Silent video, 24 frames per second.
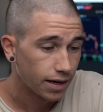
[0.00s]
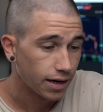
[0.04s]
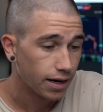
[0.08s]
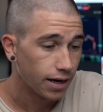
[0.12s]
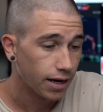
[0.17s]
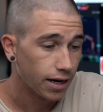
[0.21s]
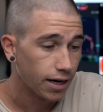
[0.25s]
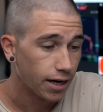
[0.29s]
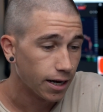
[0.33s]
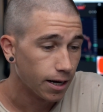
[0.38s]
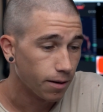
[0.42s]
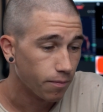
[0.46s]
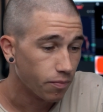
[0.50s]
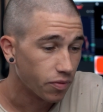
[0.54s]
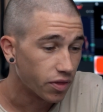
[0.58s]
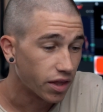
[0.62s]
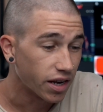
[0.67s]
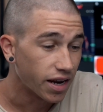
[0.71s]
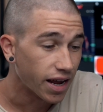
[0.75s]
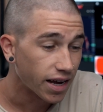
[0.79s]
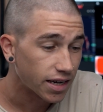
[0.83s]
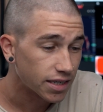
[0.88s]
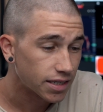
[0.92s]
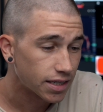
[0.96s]
The
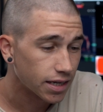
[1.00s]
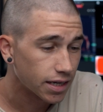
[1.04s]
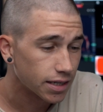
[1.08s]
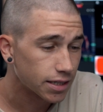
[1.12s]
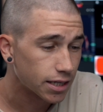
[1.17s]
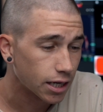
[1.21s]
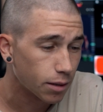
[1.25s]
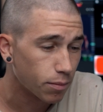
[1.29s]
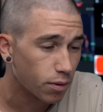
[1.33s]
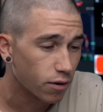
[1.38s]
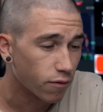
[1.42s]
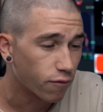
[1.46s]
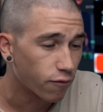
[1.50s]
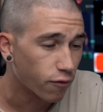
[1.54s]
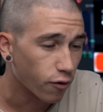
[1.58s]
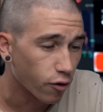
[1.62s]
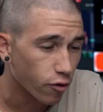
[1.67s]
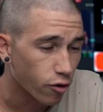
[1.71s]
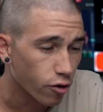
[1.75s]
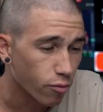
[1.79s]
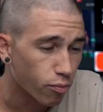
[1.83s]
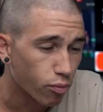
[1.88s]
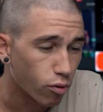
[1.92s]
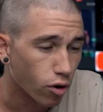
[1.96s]
next thing is going to be
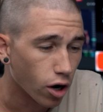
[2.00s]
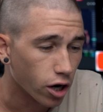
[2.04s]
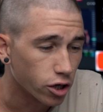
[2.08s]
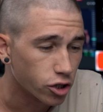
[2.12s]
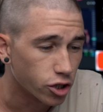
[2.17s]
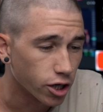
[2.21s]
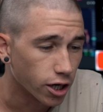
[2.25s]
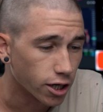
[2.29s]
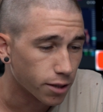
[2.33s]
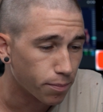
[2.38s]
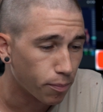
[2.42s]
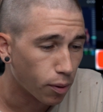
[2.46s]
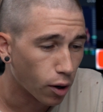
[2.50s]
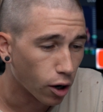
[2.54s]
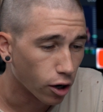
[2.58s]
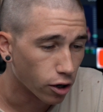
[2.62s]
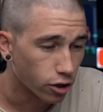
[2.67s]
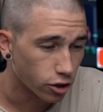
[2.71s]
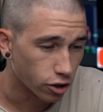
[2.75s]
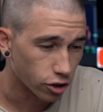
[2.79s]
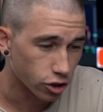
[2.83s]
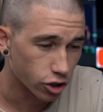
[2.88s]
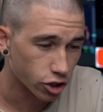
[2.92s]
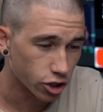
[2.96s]
further project
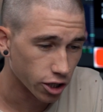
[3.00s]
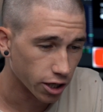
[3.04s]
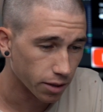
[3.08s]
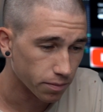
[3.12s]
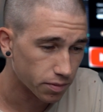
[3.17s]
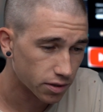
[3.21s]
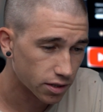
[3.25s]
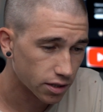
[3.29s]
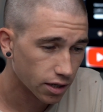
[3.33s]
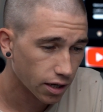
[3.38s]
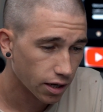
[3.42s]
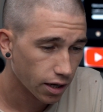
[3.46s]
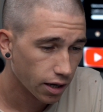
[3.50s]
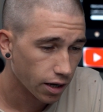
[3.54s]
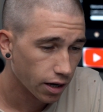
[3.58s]
partnerships.